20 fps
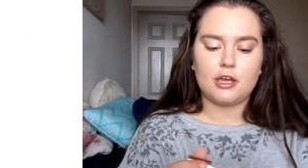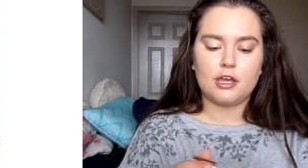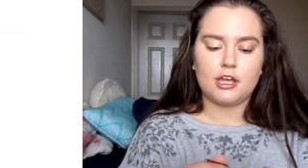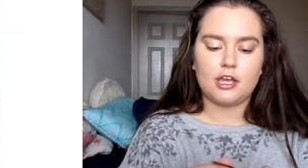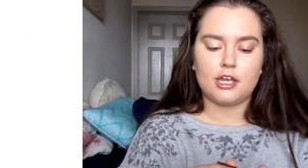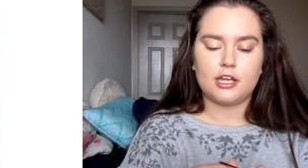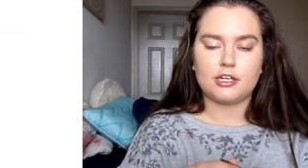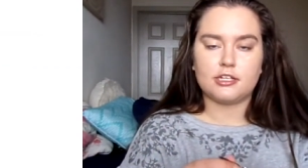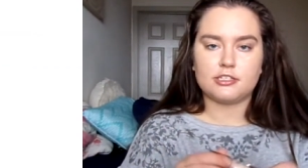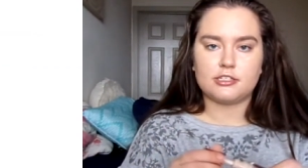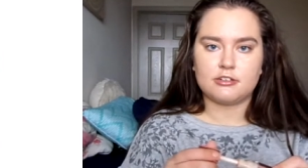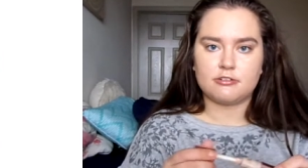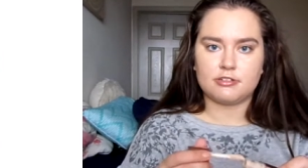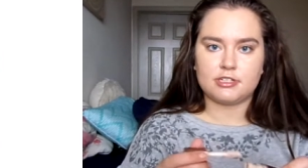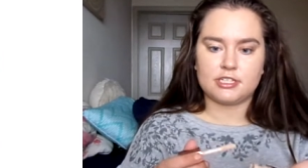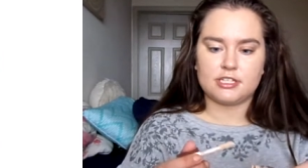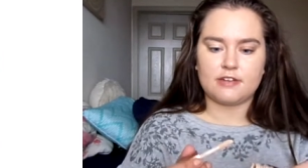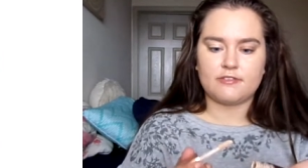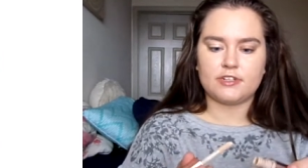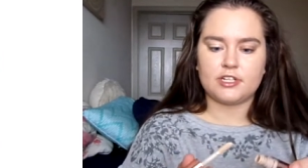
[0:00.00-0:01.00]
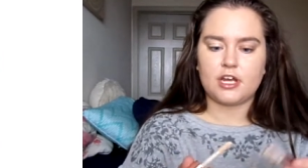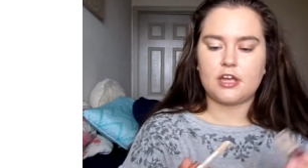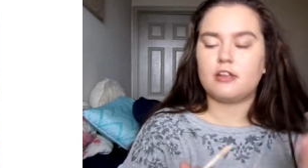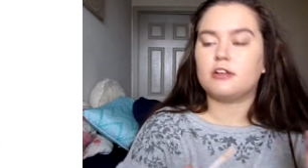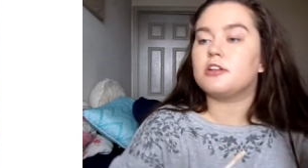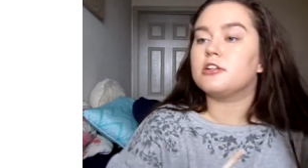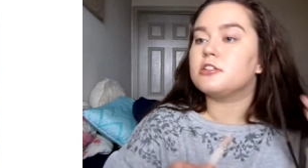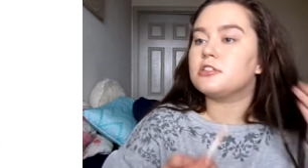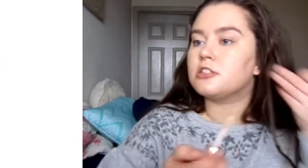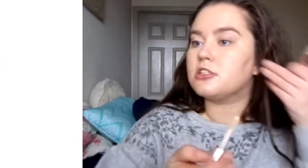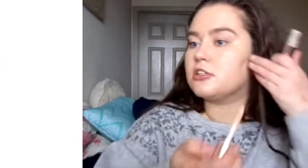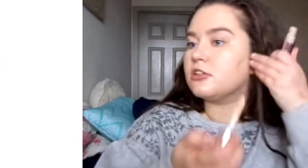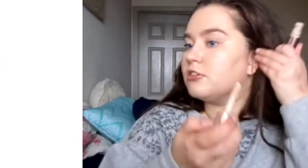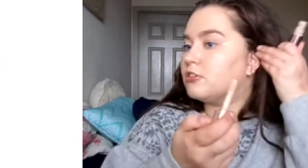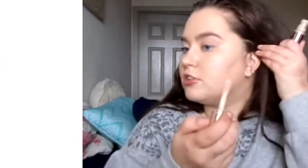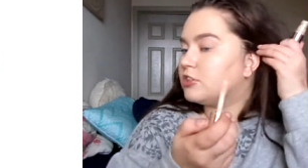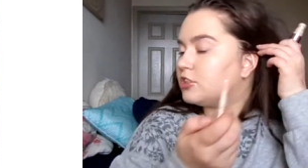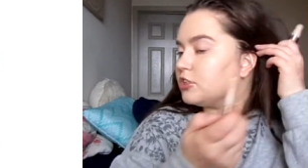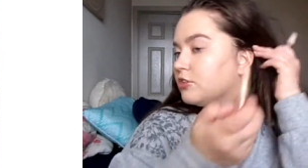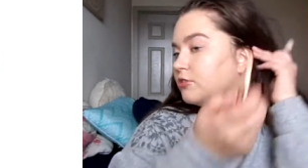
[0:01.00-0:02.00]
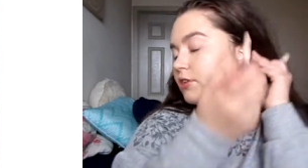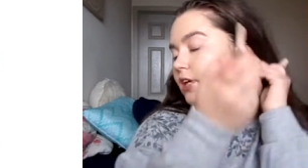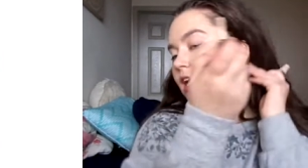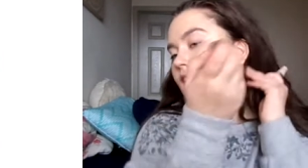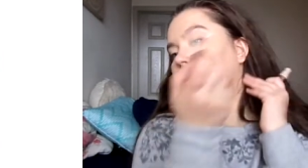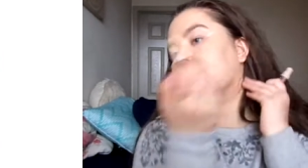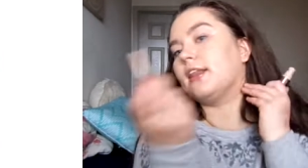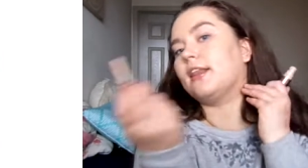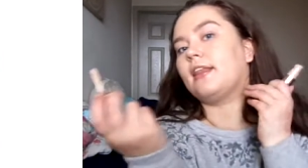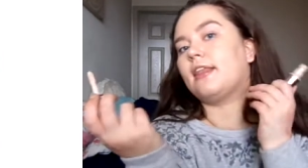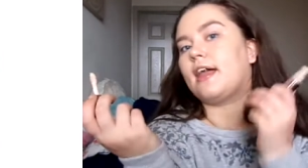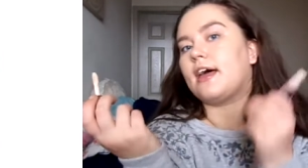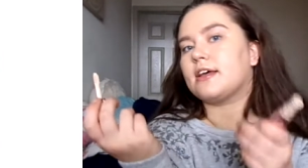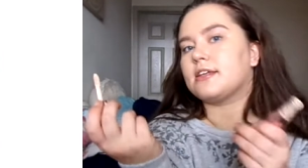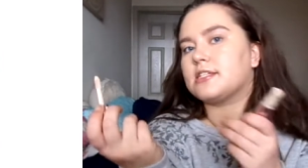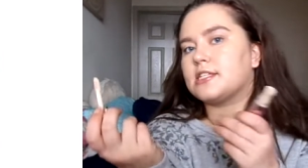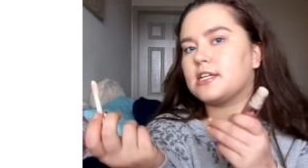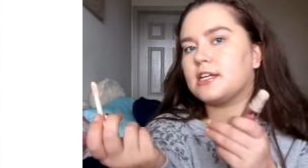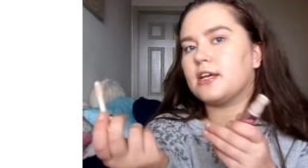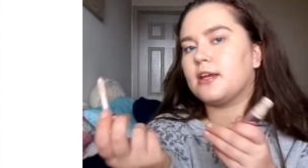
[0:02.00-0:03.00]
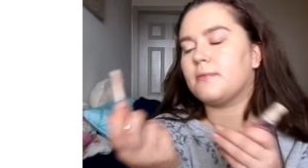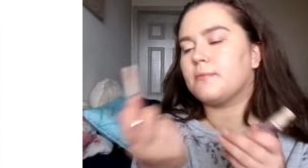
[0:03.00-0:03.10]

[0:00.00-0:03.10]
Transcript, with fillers: and it's only $7. You do get less in it,